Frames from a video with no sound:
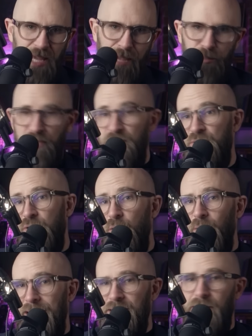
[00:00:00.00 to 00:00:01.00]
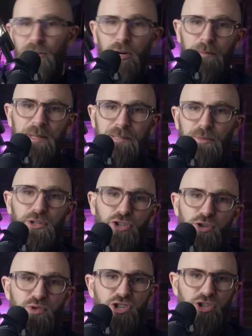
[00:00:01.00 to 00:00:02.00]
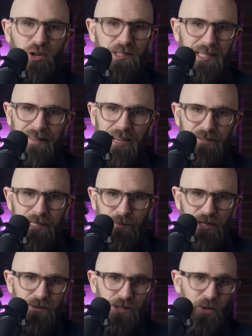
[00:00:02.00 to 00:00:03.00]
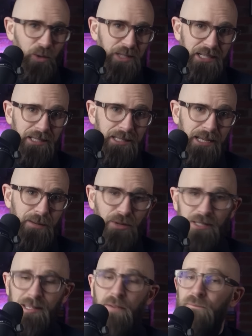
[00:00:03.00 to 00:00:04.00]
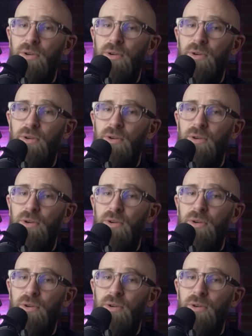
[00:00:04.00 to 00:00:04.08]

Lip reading: able to stroll out of the cockpit to put two shots in the head of somebody who's causing a scene because their